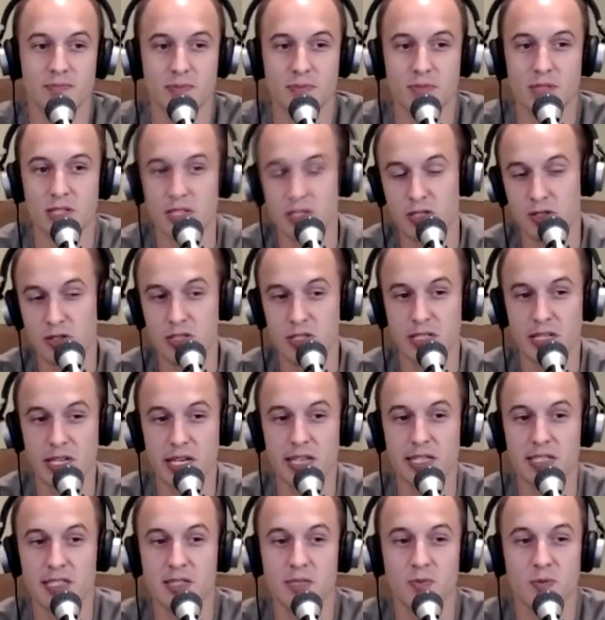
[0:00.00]
These are the
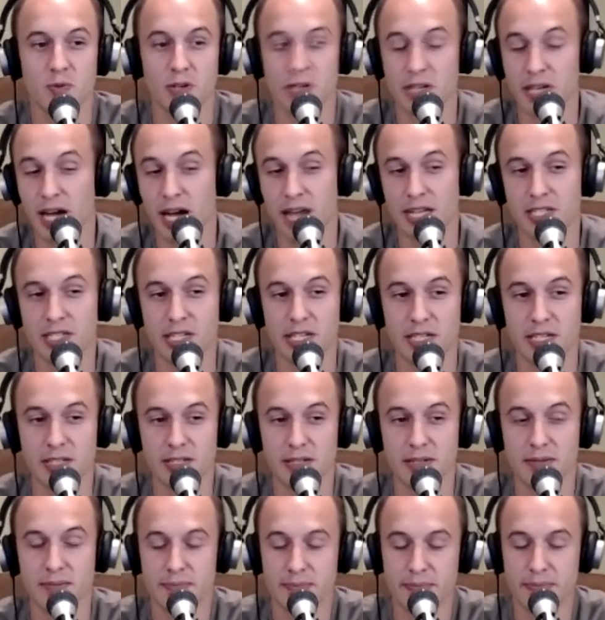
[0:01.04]
dates. We're not changing
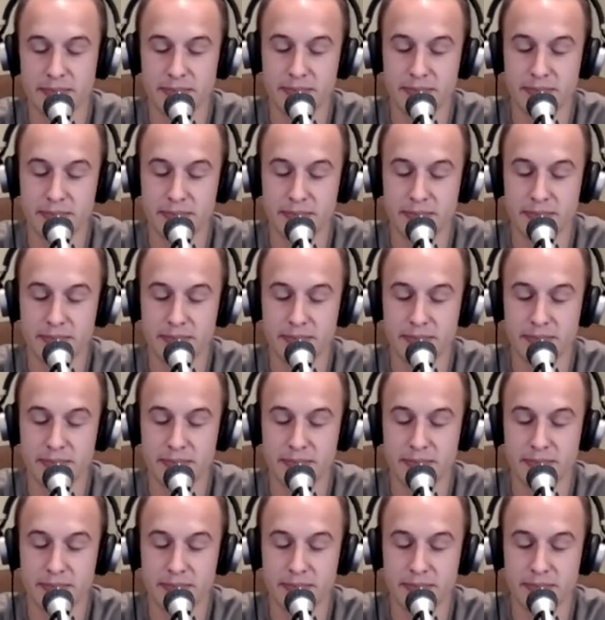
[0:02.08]
them.